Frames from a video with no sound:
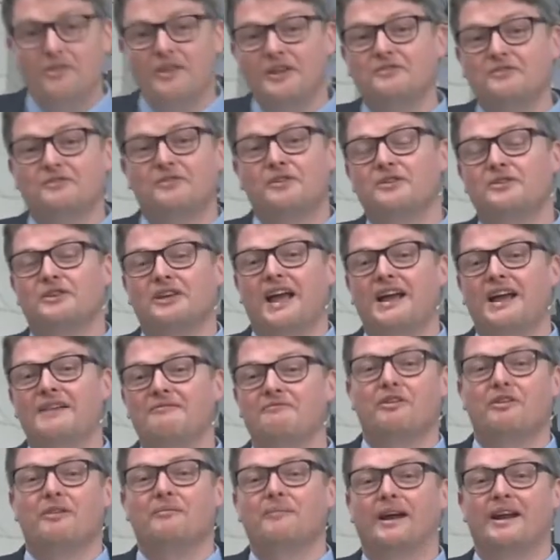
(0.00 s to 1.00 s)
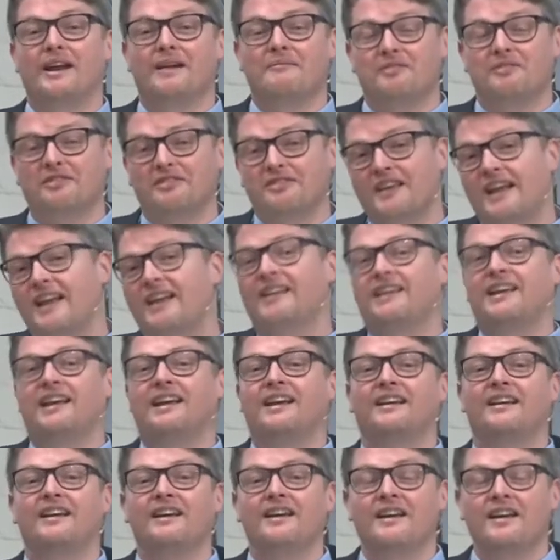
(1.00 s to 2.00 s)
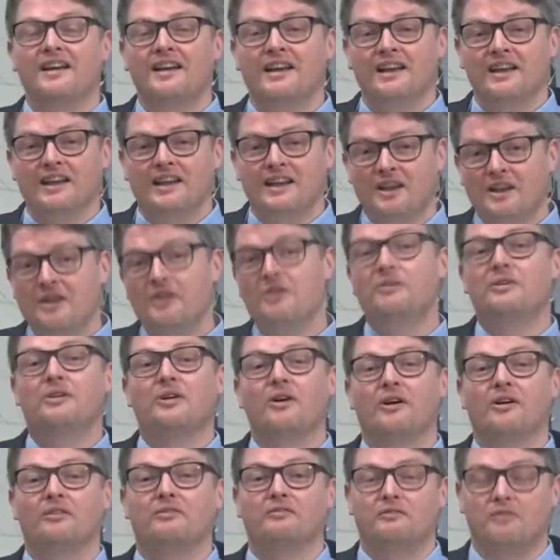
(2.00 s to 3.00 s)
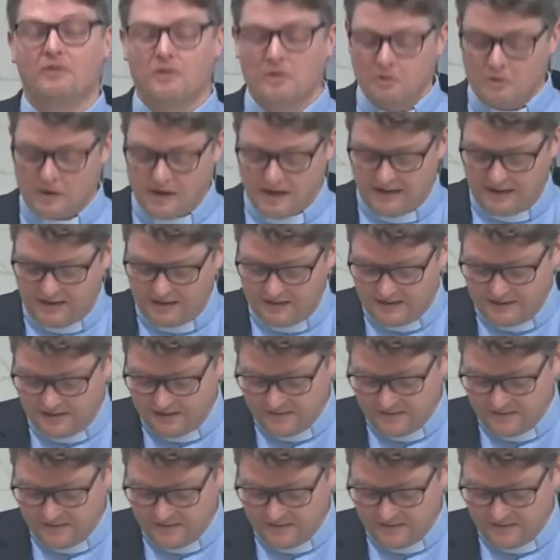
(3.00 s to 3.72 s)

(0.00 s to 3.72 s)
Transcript: who this food came from, and I'm thanking you, God, for it.